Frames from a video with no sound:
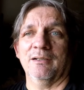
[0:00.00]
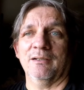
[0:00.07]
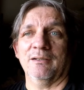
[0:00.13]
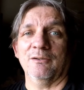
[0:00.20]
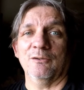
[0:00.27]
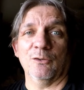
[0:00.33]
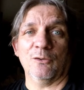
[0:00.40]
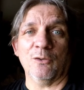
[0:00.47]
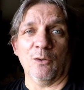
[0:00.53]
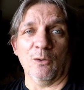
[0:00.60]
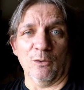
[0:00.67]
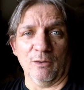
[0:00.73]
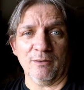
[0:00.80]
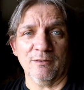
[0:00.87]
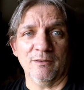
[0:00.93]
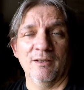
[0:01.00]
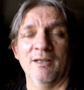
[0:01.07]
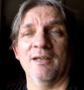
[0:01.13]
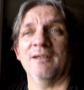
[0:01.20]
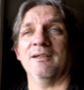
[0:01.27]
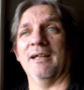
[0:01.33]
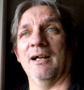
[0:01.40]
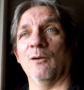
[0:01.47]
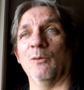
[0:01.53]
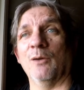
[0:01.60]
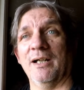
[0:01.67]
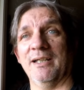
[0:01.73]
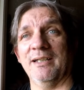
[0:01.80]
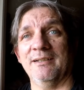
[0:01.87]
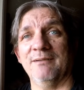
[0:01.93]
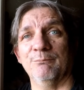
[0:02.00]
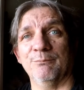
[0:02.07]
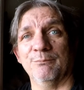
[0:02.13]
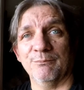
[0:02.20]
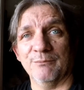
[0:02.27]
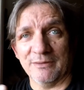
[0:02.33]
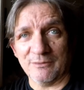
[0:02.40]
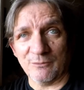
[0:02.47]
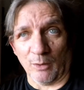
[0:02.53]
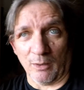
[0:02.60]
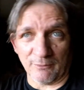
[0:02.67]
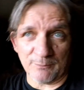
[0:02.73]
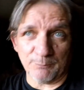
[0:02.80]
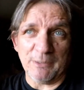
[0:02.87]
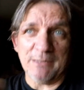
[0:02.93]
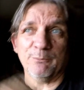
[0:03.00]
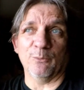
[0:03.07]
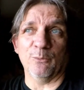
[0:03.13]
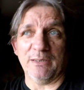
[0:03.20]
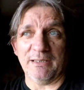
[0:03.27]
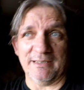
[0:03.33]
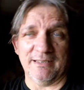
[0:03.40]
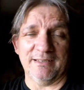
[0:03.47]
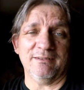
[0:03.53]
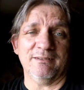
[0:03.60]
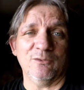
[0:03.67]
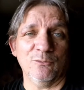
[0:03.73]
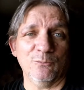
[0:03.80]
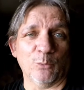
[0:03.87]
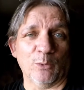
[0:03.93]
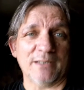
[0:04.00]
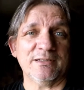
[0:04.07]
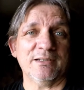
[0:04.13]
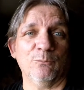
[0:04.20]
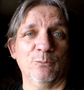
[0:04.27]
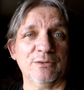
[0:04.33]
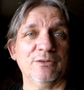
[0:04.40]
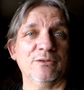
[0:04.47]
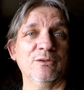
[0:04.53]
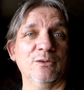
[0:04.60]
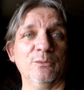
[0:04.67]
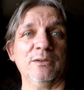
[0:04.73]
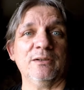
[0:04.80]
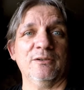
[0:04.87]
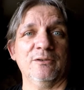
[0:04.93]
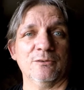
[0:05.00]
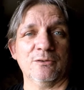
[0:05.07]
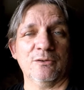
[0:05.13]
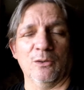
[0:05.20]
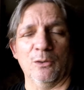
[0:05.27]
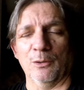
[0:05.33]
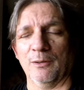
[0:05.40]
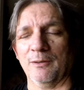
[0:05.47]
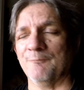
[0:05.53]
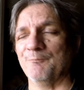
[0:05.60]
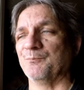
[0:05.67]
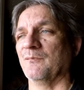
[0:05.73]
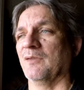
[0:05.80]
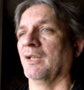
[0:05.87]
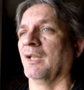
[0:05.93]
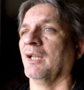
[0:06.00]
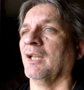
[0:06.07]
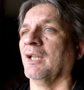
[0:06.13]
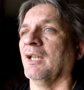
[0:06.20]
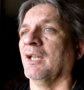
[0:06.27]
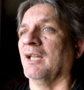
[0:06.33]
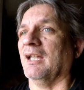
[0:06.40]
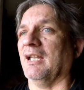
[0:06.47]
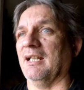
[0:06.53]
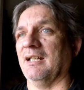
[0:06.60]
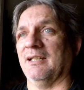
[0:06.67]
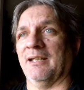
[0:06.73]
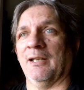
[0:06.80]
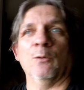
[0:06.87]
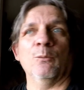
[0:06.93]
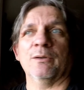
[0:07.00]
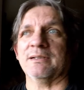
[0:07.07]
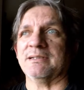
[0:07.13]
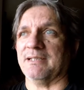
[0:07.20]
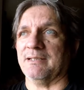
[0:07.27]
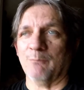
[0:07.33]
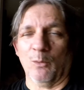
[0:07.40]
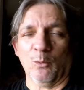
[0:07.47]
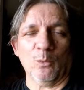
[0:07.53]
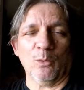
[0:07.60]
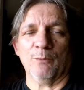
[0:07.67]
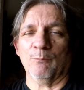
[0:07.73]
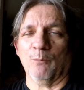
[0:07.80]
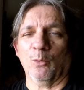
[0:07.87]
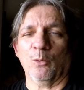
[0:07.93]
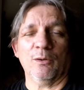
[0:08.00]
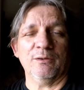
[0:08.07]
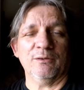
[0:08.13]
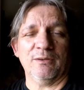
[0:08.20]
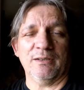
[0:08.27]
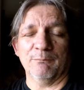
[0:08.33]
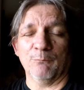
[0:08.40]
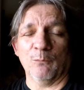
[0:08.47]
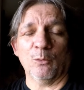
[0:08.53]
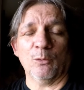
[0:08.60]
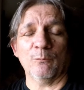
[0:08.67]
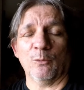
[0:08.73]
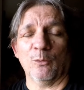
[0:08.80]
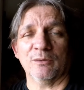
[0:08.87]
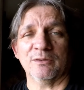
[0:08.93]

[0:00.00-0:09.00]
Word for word: your car. That way it draws people in to watching what you're doing to your car. And then they'll want to see more and you'll get more and more